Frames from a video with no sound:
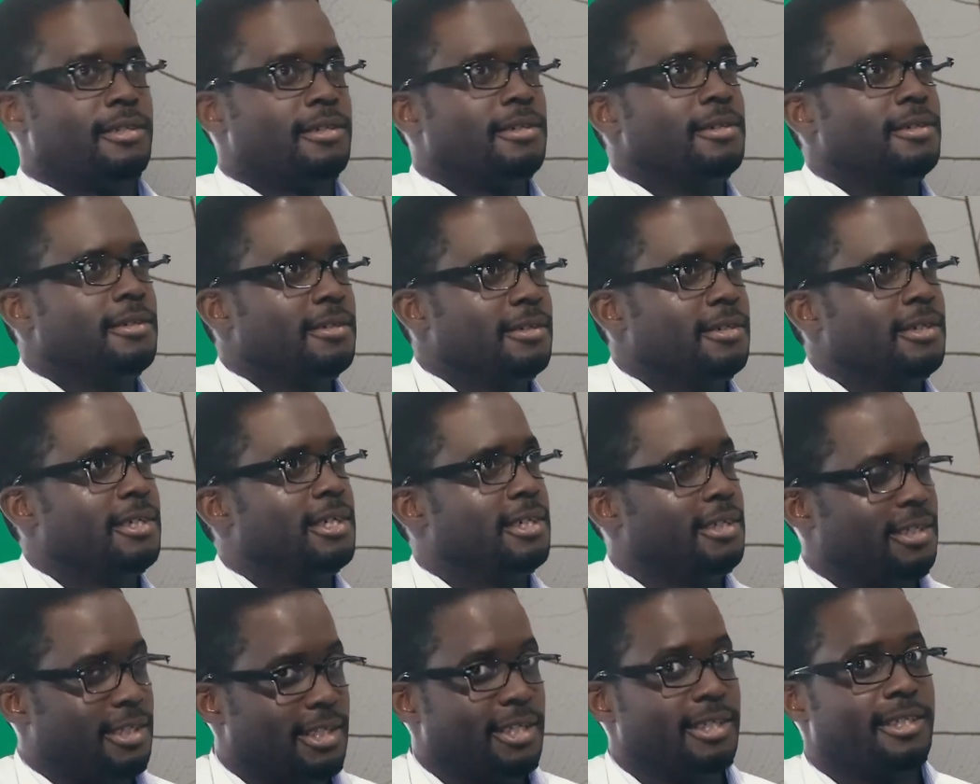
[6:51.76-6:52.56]
so
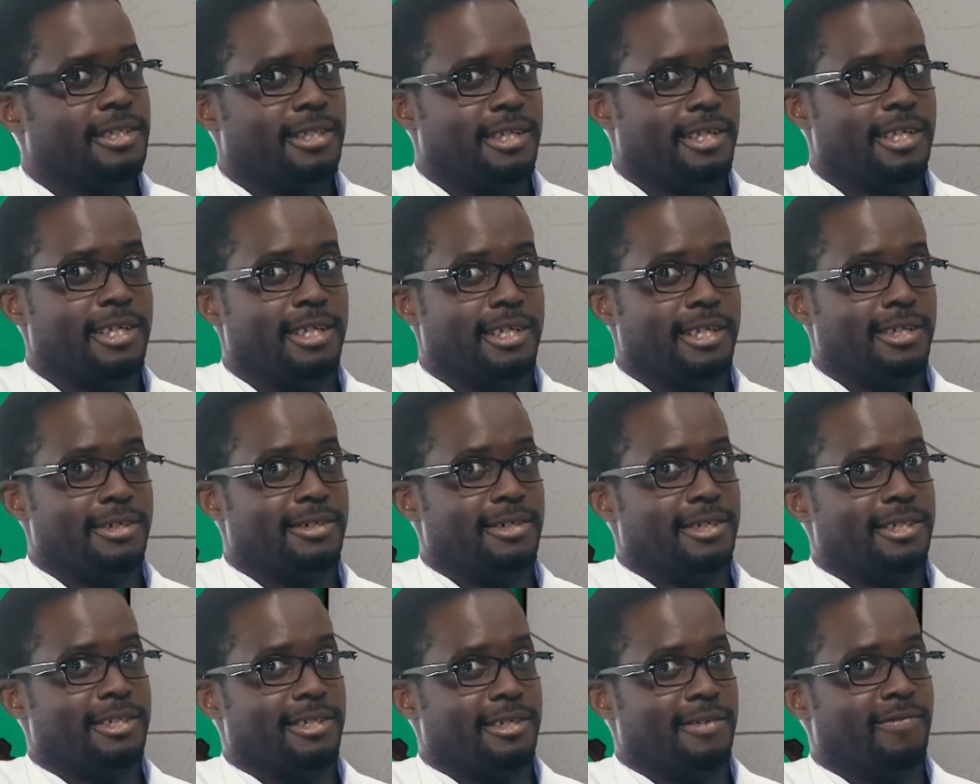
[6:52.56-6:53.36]
that's another
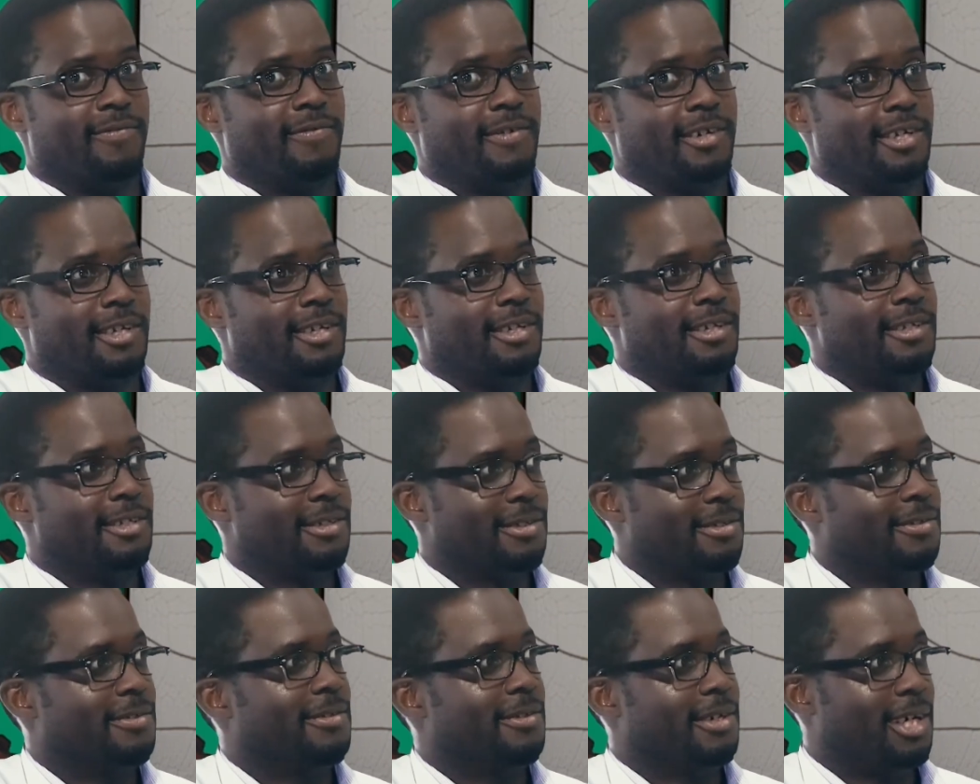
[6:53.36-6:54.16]
interesting finding.
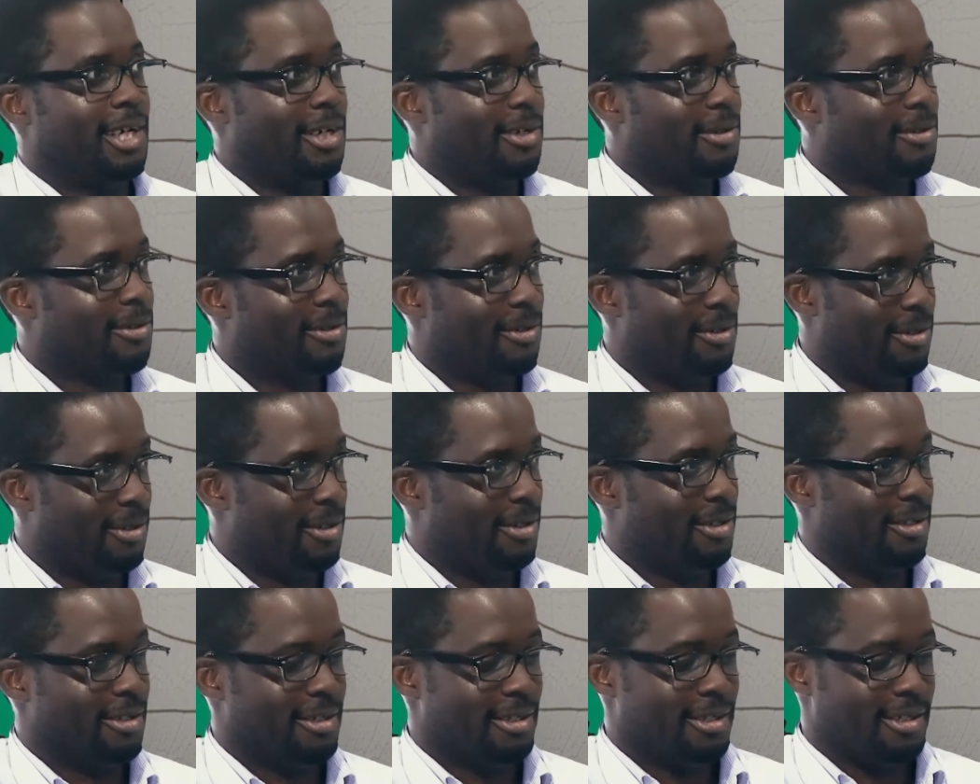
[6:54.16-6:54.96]
So
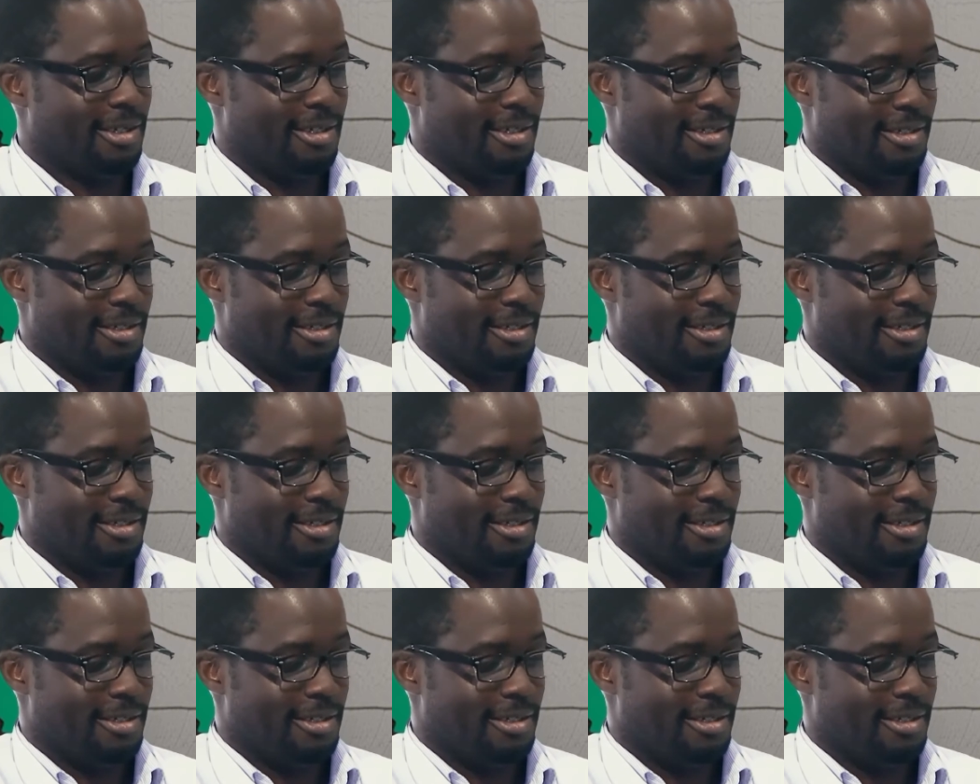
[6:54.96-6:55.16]
alcohol,